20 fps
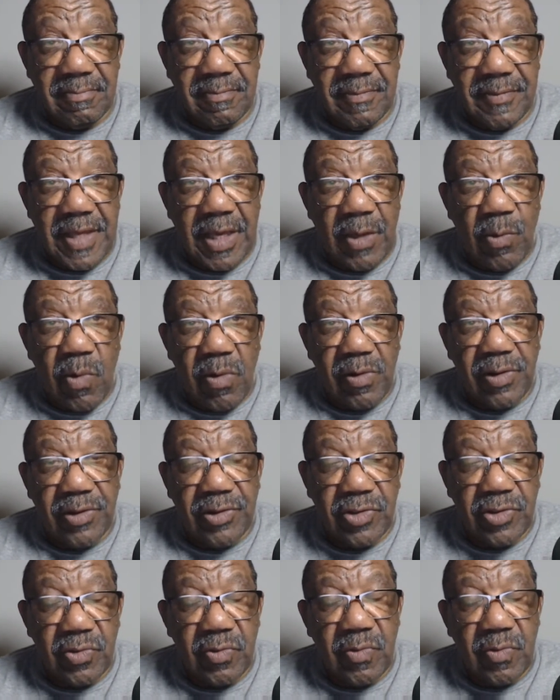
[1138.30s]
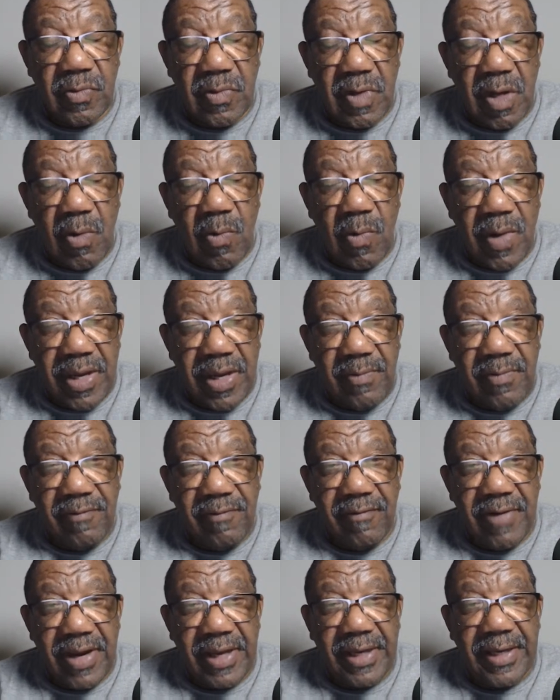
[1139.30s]
They want to do away with
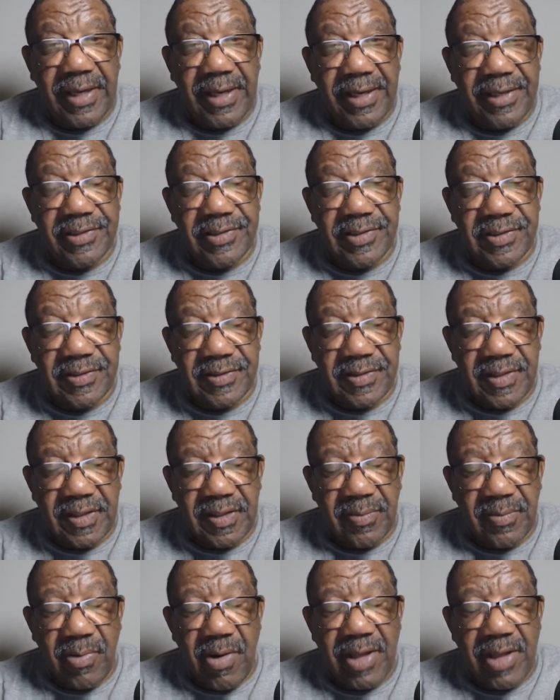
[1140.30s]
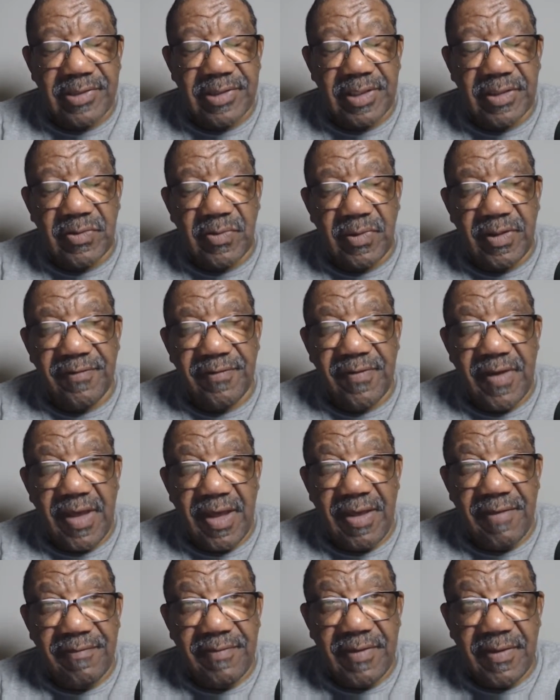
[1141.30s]
regulations under Project
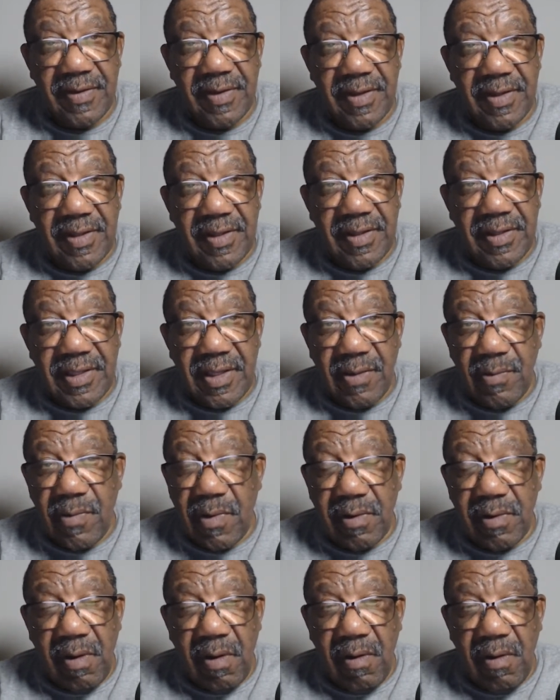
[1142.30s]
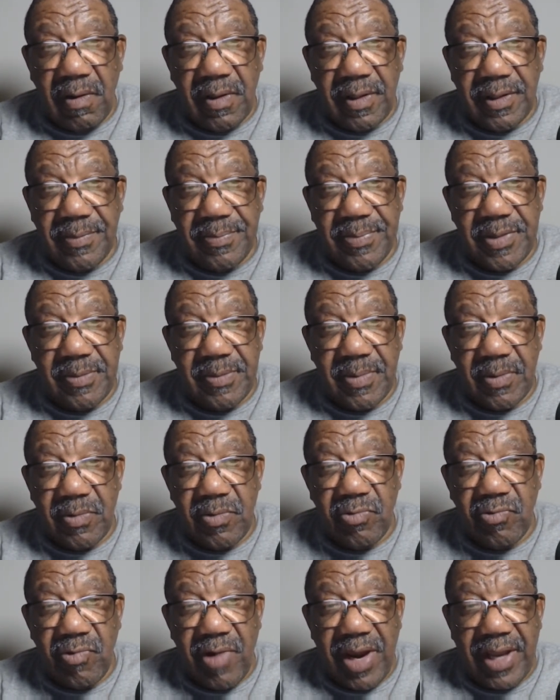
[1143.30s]
25. They want all of the people
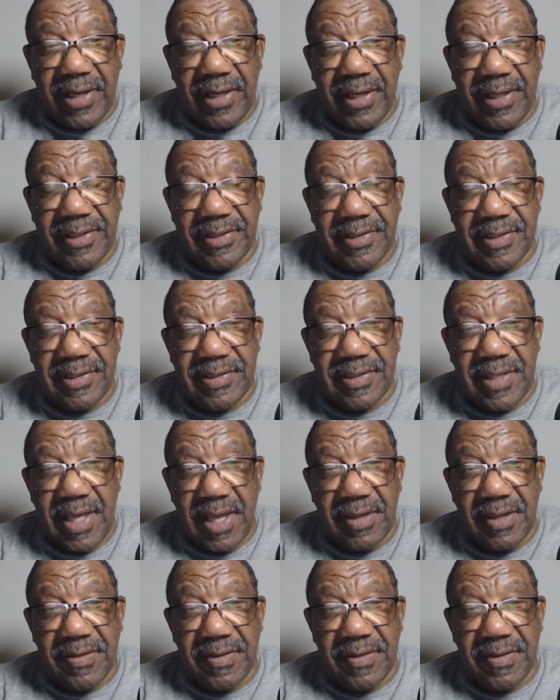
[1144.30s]
who regulate these kind of